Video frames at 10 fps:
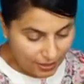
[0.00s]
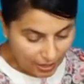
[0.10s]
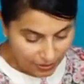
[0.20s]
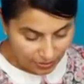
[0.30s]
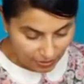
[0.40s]

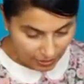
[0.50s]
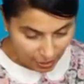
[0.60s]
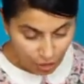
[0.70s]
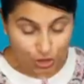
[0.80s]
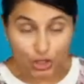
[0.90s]
and then
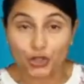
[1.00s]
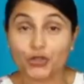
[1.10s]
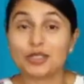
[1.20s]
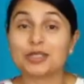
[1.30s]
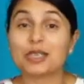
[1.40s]
I'll show you
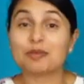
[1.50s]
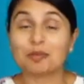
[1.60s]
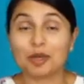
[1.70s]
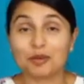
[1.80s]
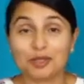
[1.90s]
the seam I'm
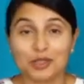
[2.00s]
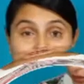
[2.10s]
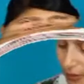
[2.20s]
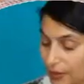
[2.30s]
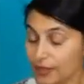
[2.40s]
going to do.